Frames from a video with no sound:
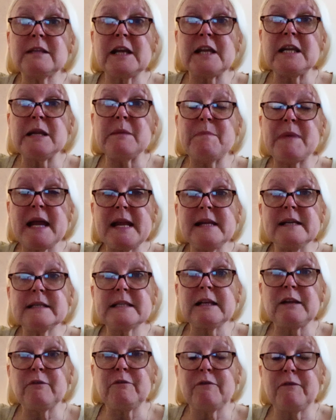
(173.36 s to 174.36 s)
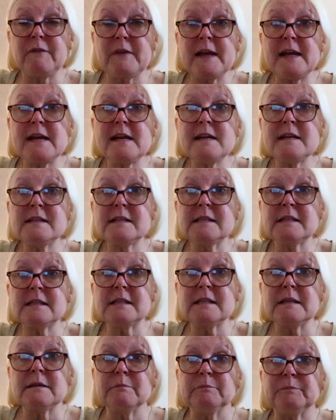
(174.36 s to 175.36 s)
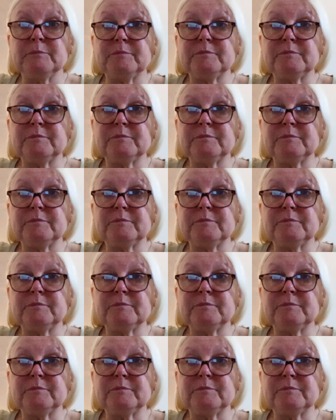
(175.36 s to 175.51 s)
that you pay yourself first.